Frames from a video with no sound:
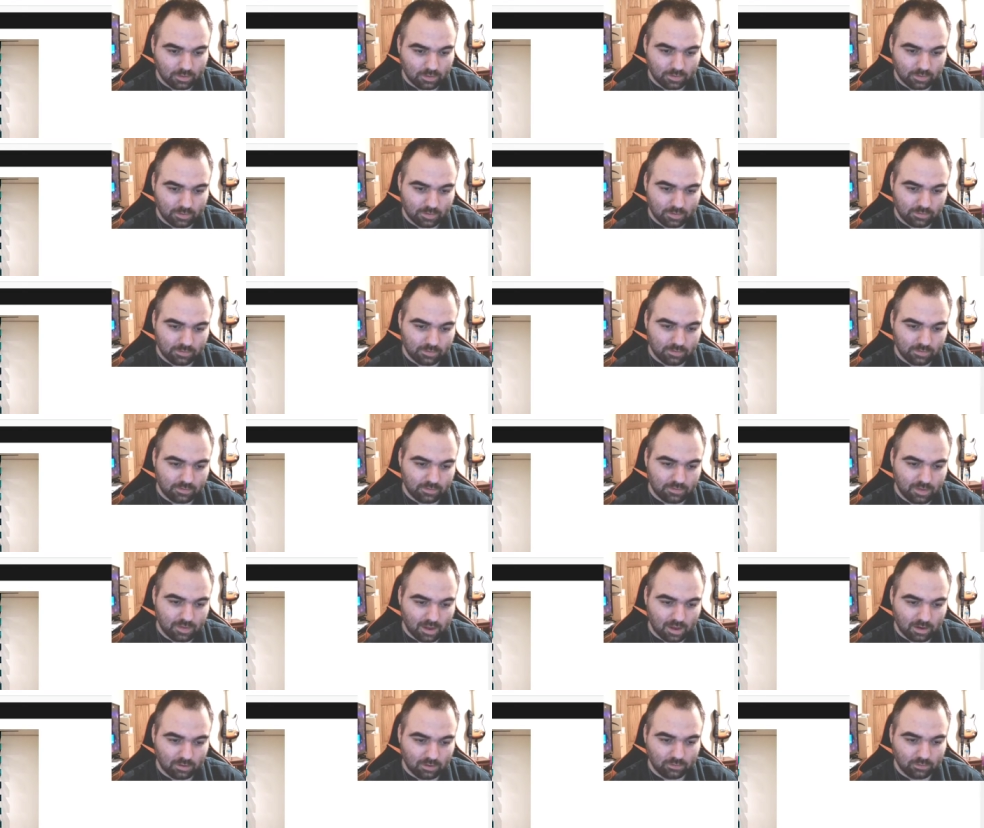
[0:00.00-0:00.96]
This is
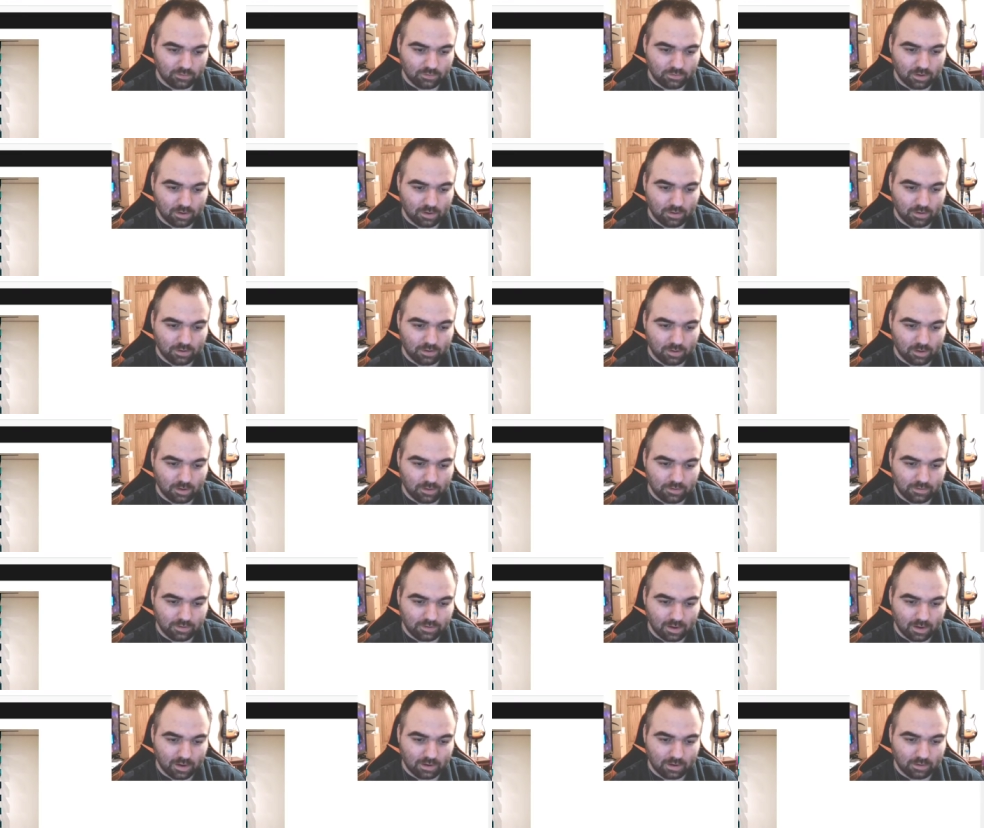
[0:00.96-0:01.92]
Donald Judd,
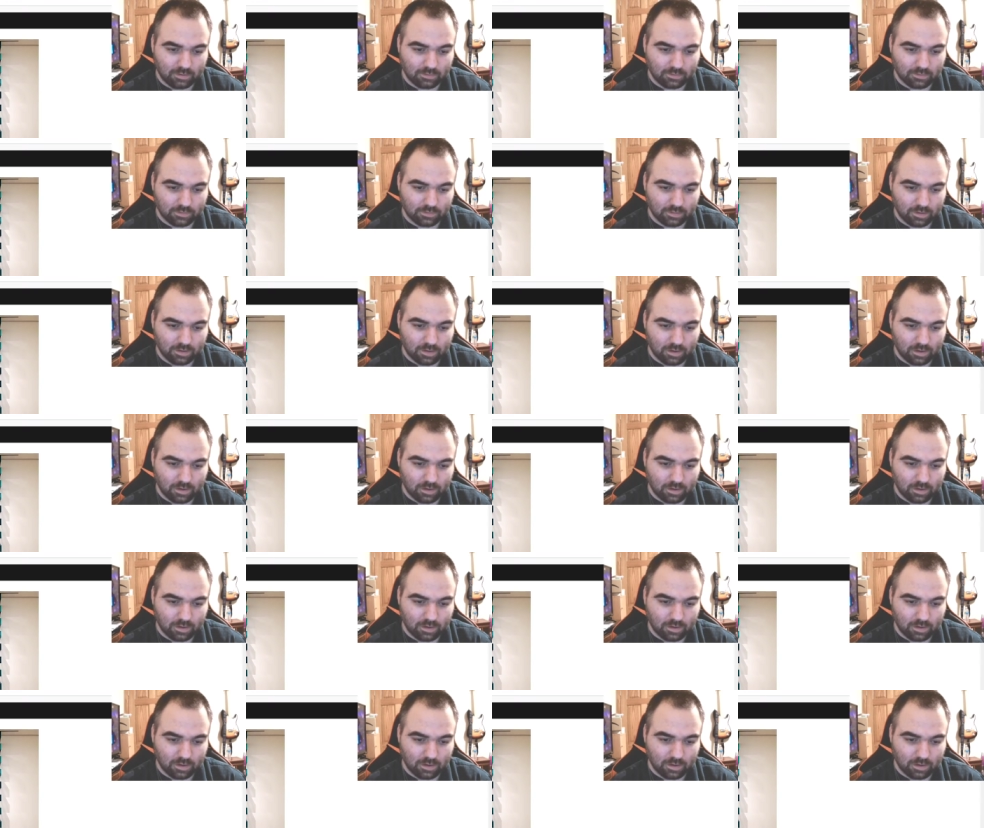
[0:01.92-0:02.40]
Untitled